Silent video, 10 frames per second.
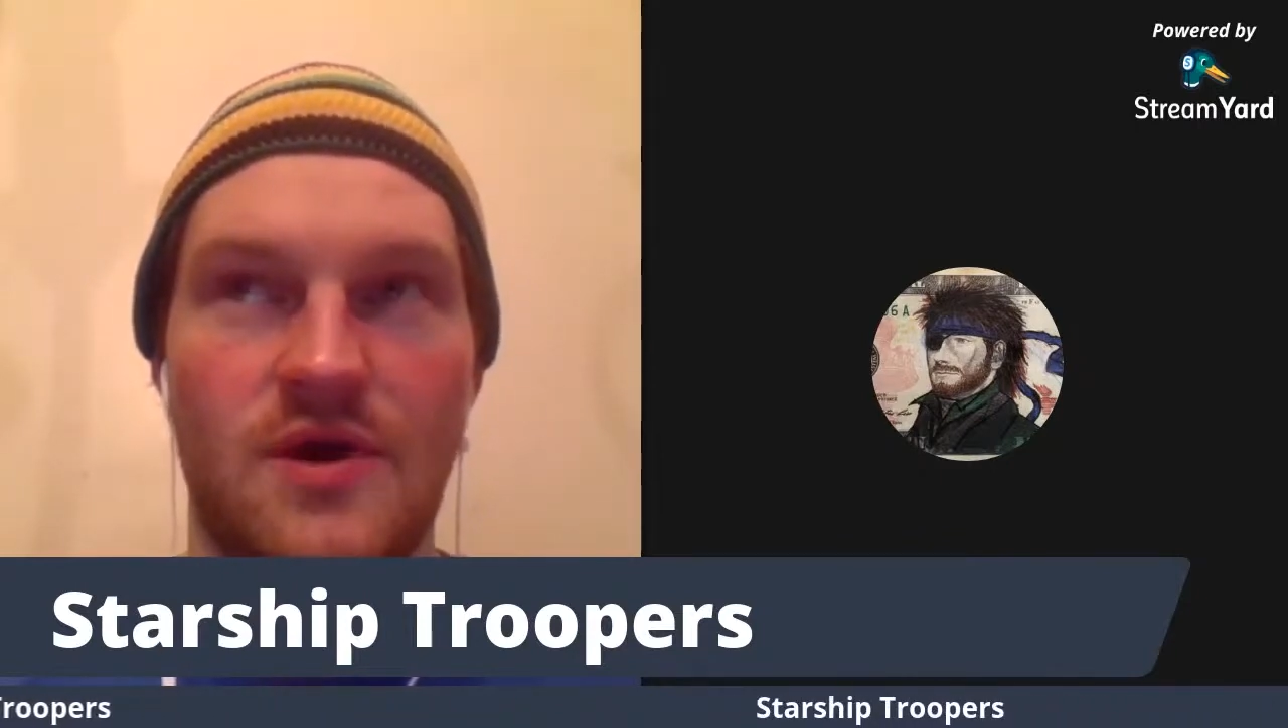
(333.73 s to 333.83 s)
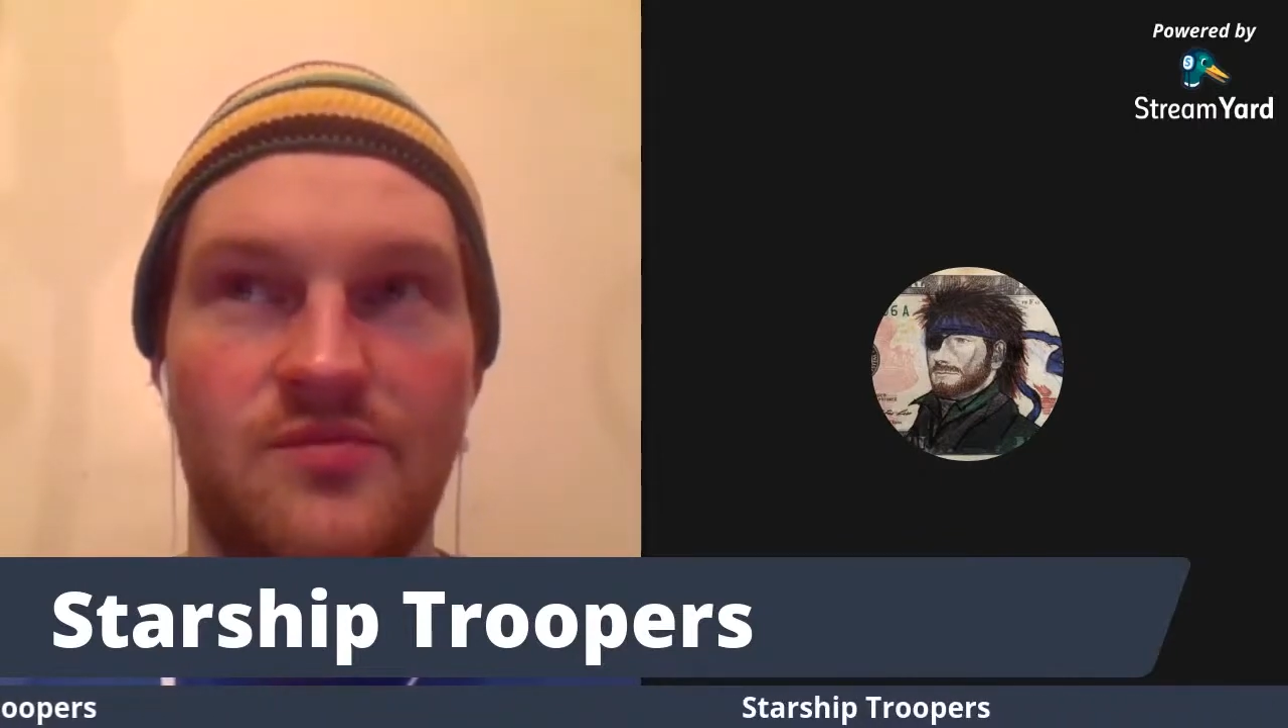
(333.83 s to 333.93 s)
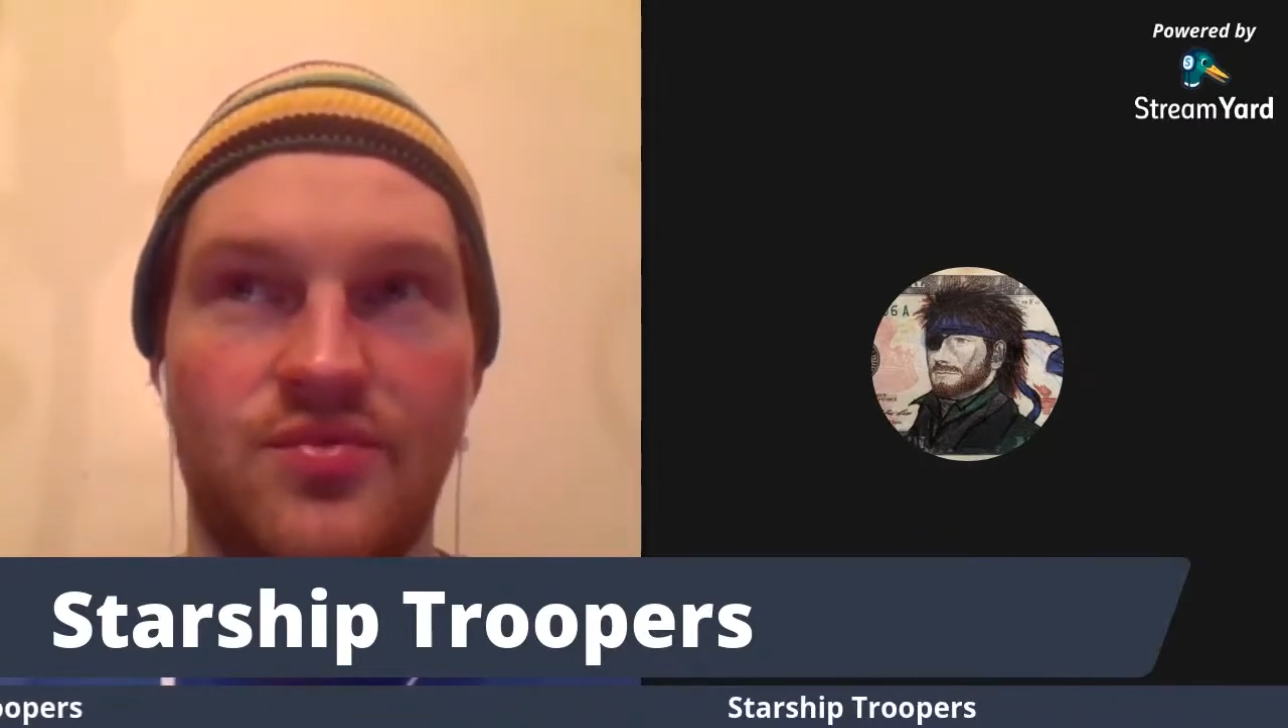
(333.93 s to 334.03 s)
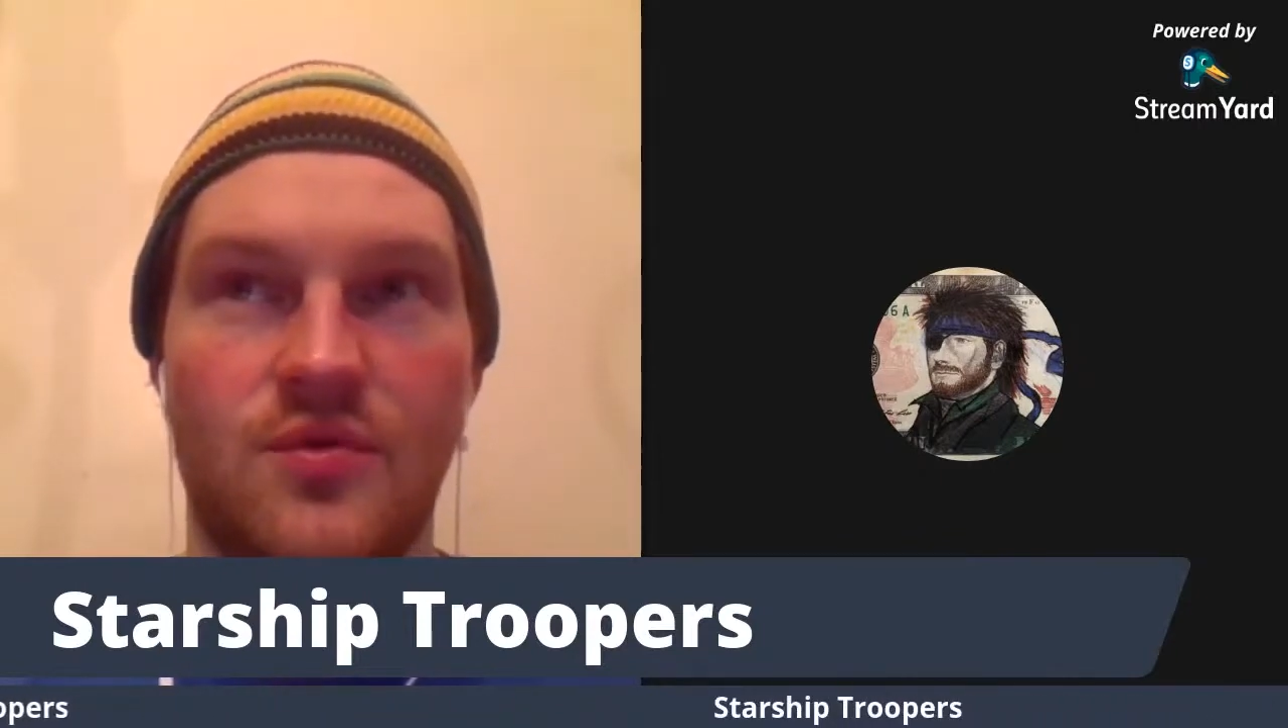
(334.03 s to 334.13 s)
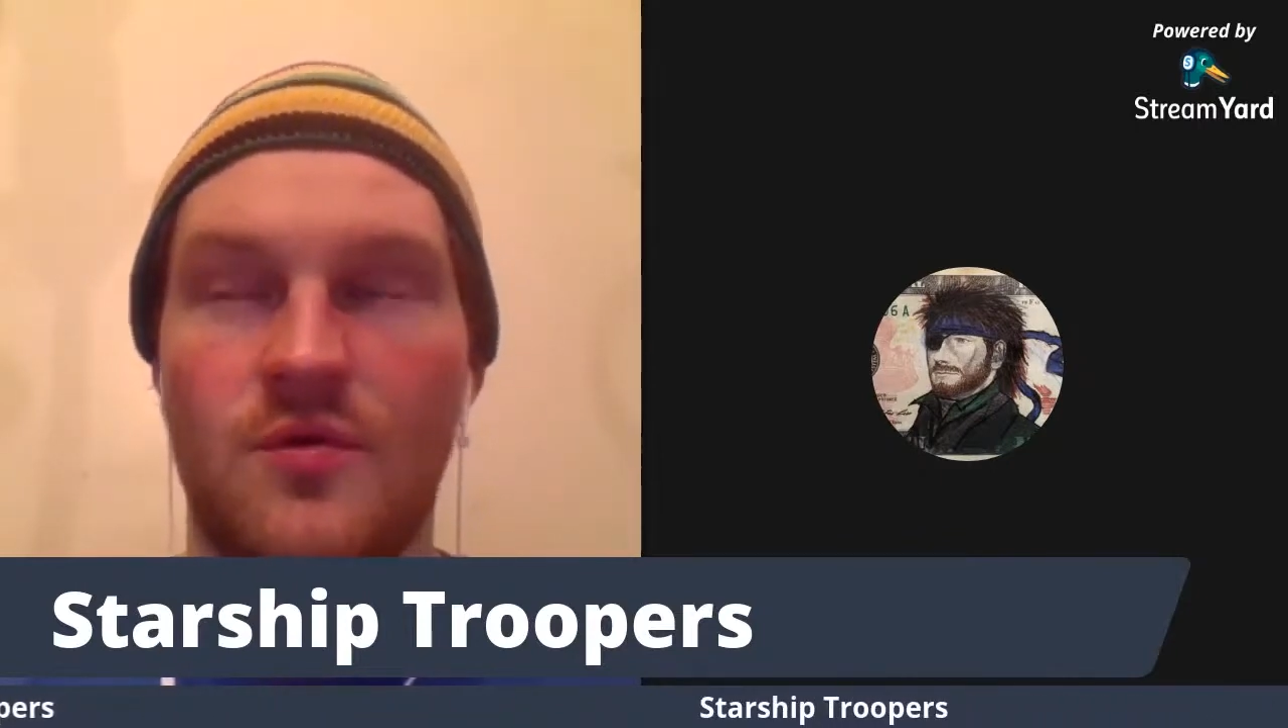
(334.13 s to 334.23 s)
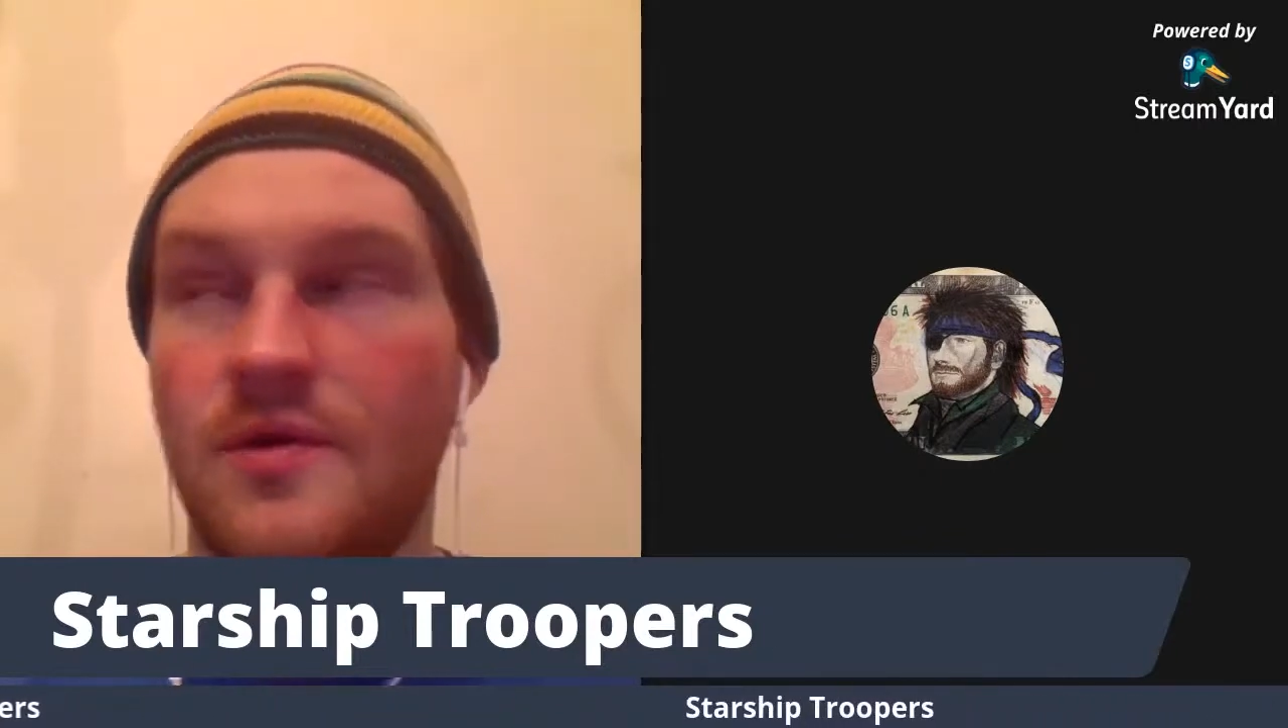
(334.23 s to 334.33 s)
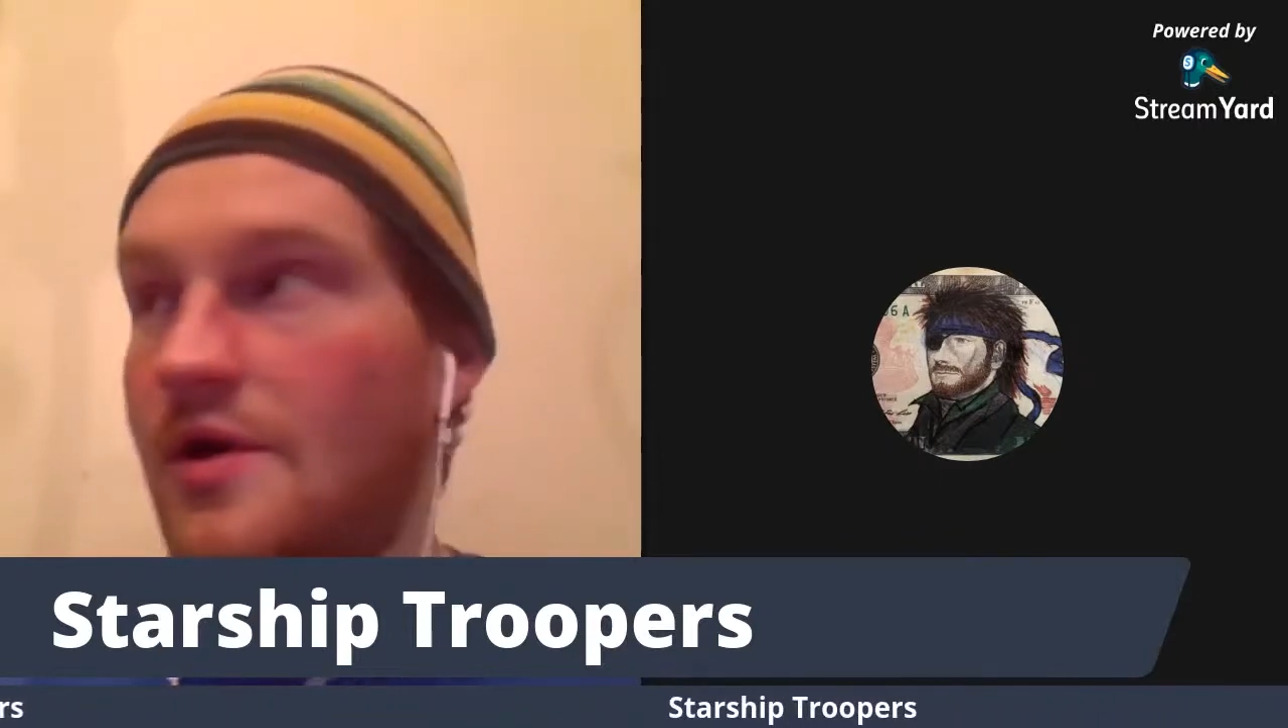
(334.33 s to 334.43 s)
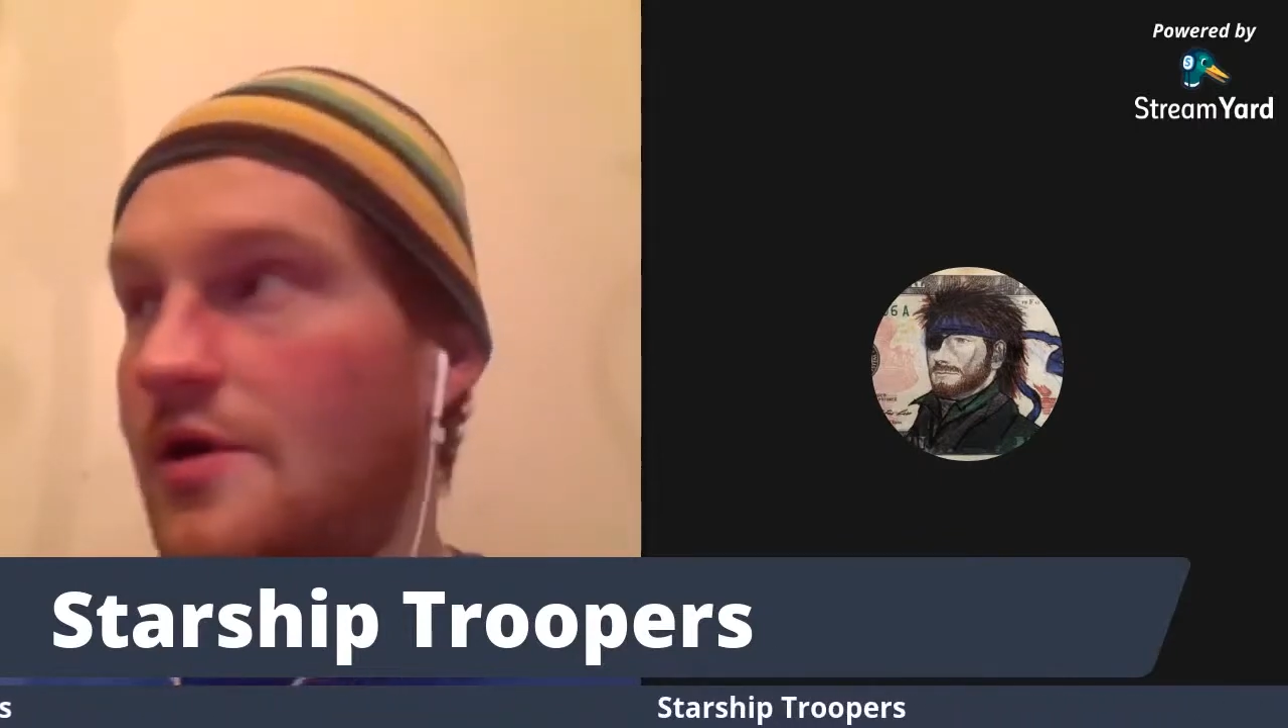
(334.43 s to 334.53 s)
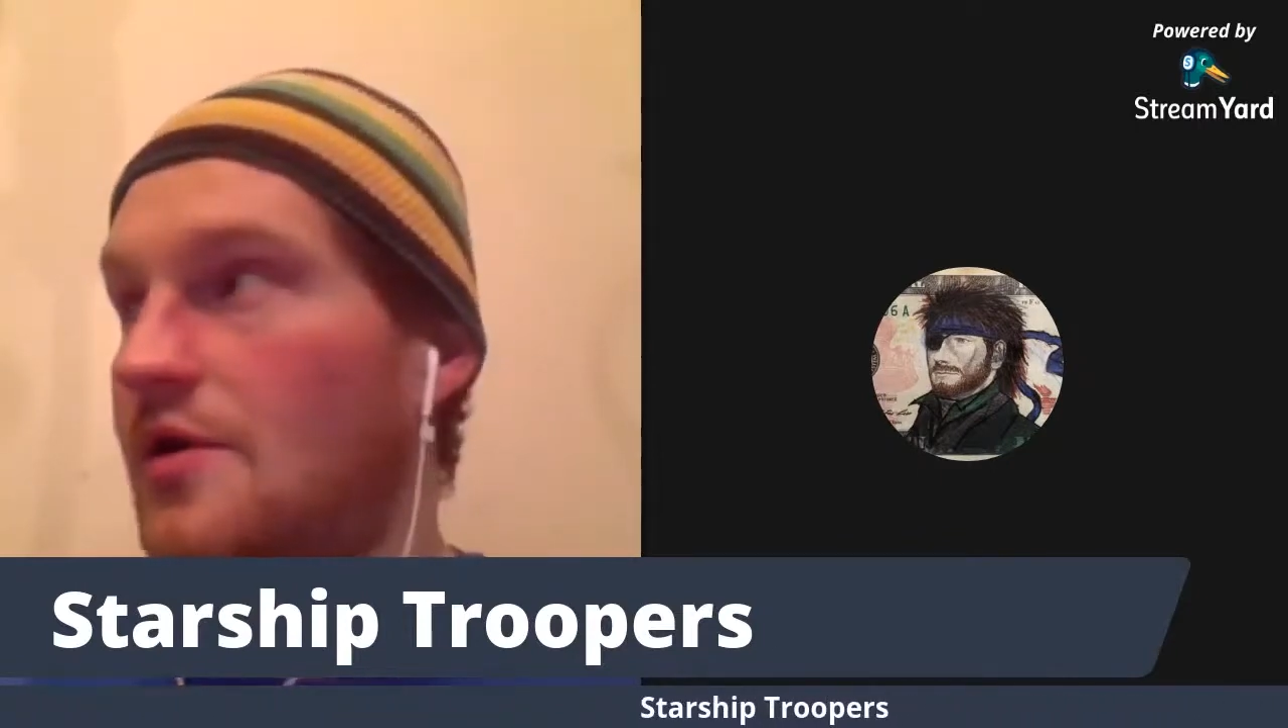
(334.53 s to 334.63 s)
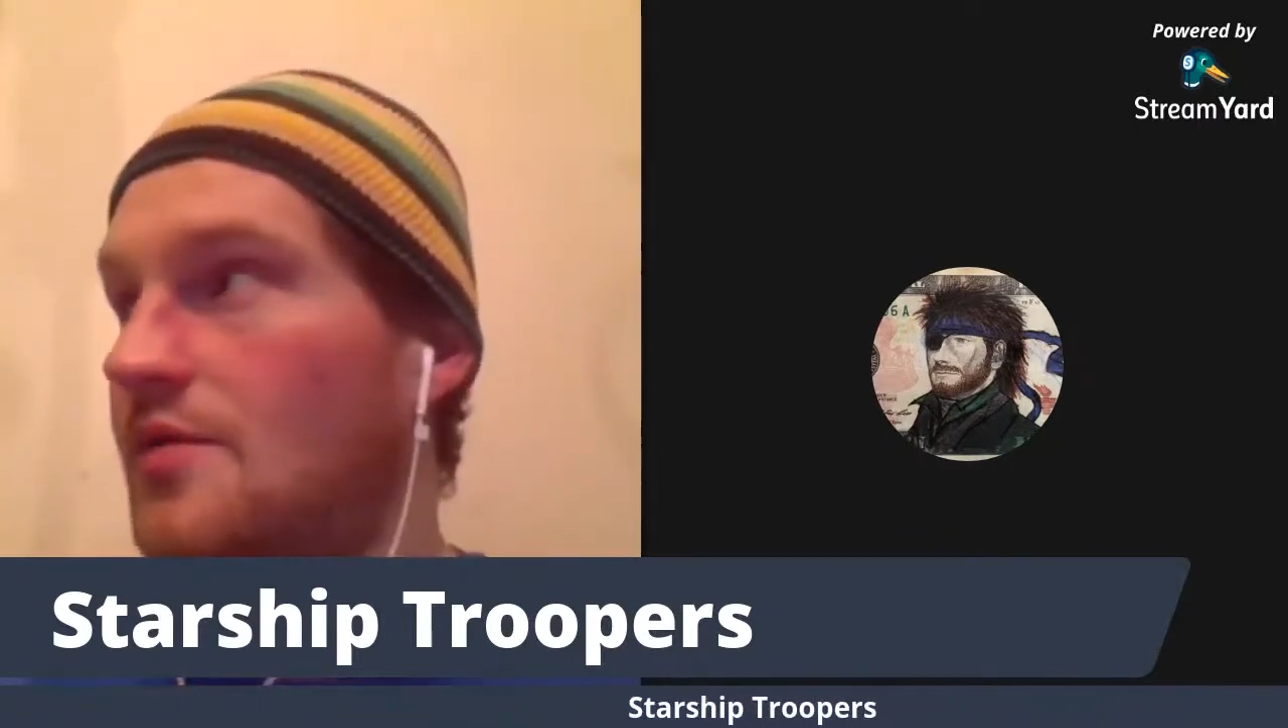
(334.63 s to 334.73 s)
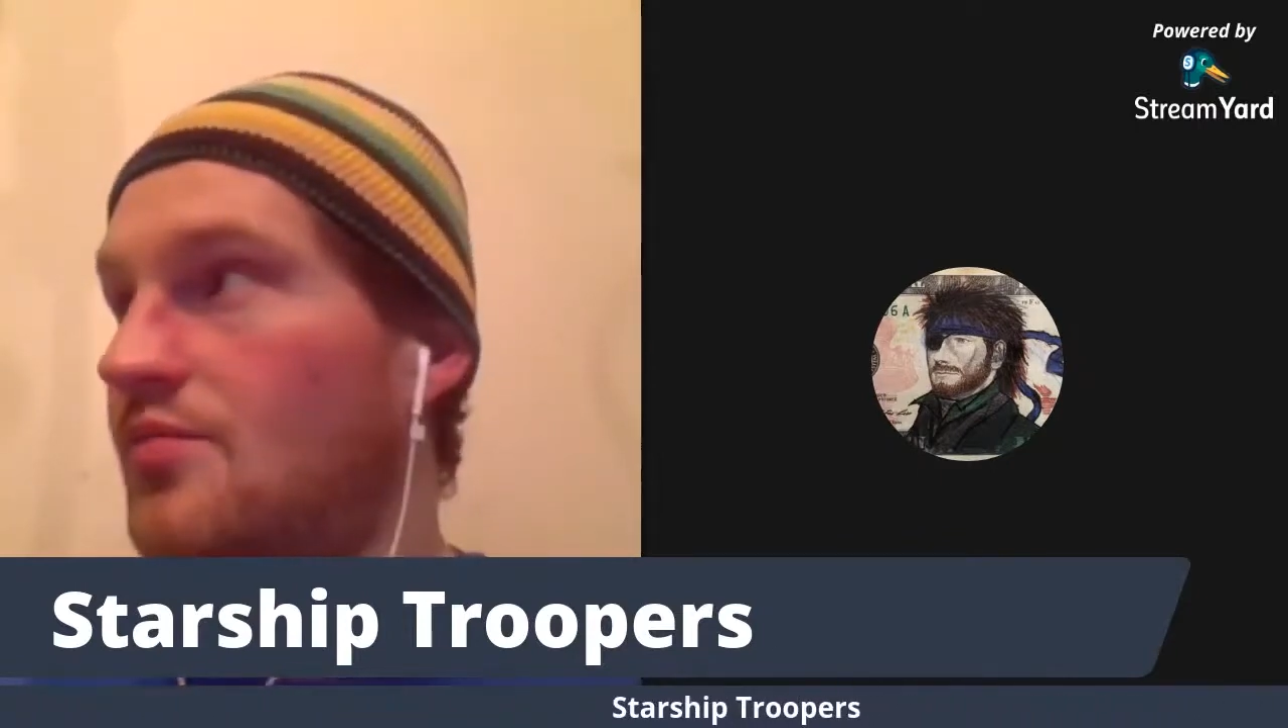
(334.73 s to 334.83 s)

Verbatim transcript: employer